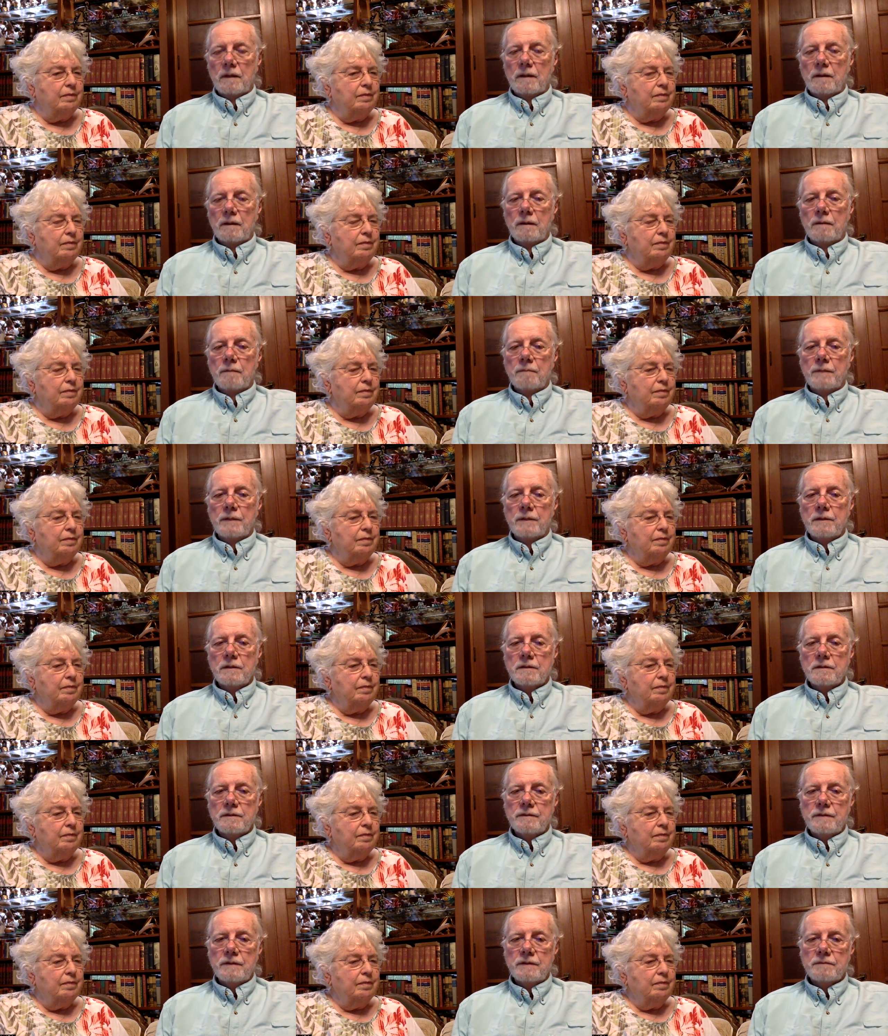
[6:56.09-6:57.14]
Speaker 1: Uh, because
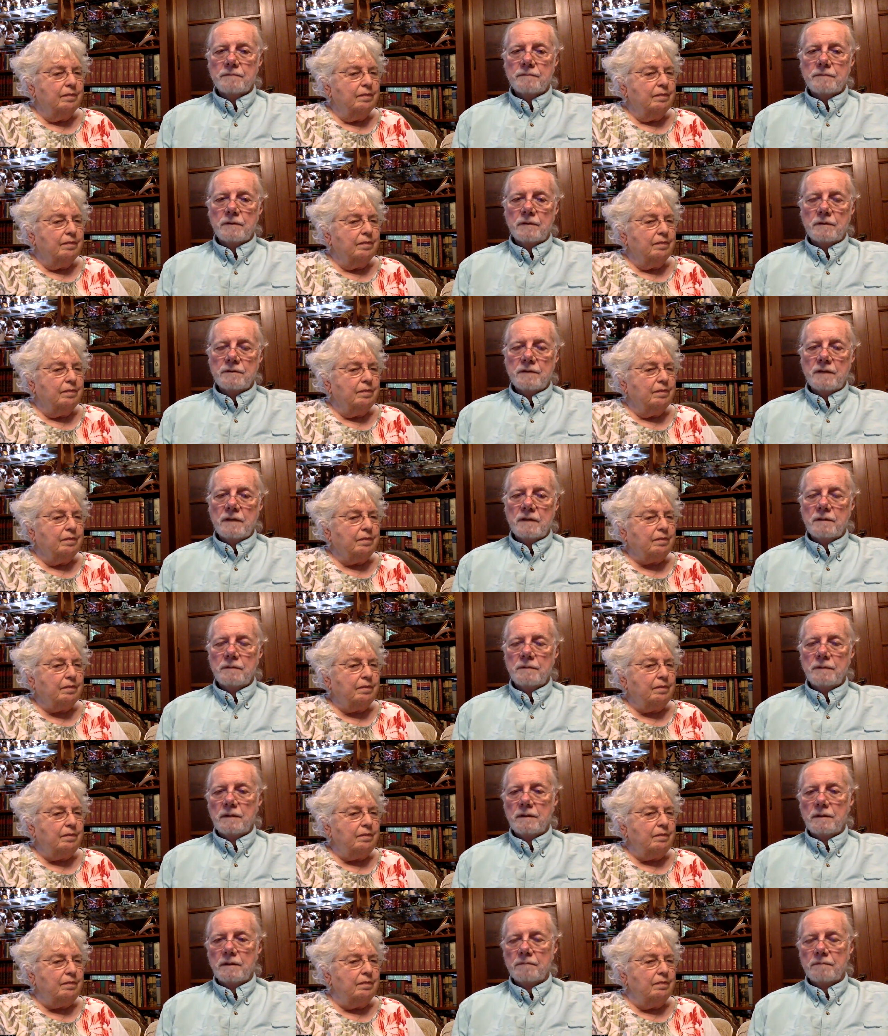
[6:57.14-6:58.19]
if it turns out to
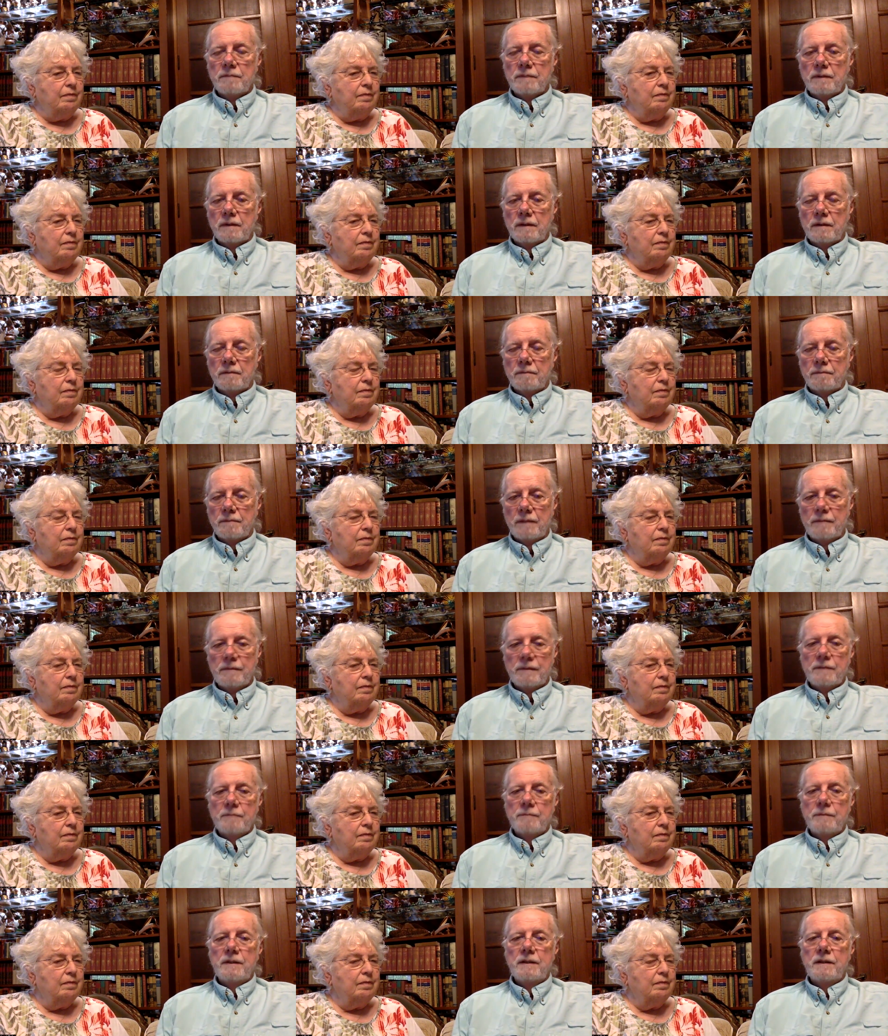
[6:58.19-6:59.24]
be a, a,
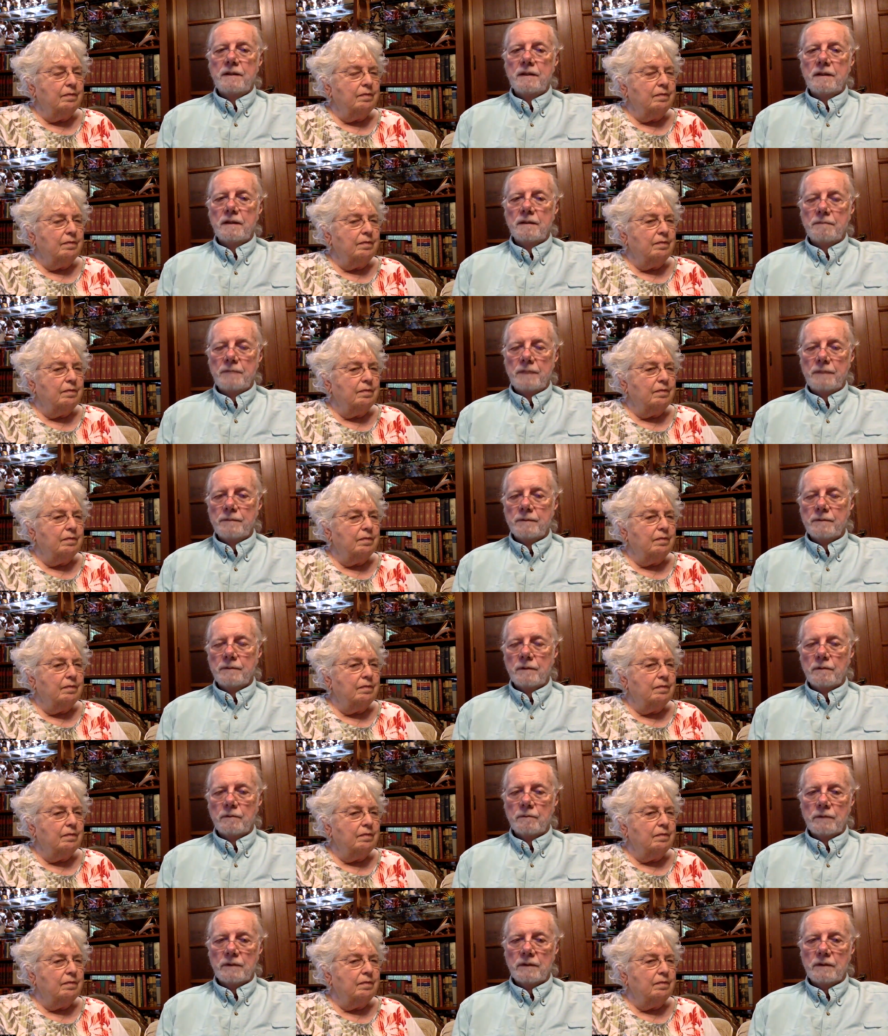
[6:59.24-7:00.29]
public meeting and people
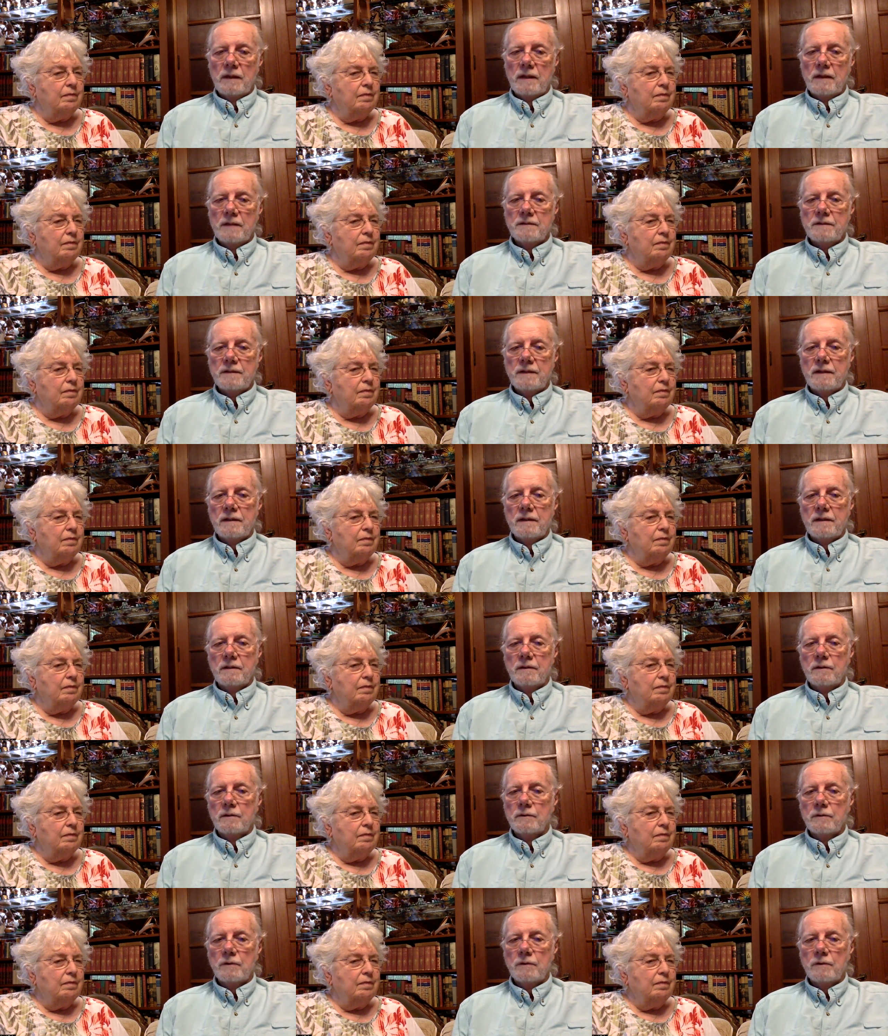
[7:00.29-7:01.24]
don't realize that and go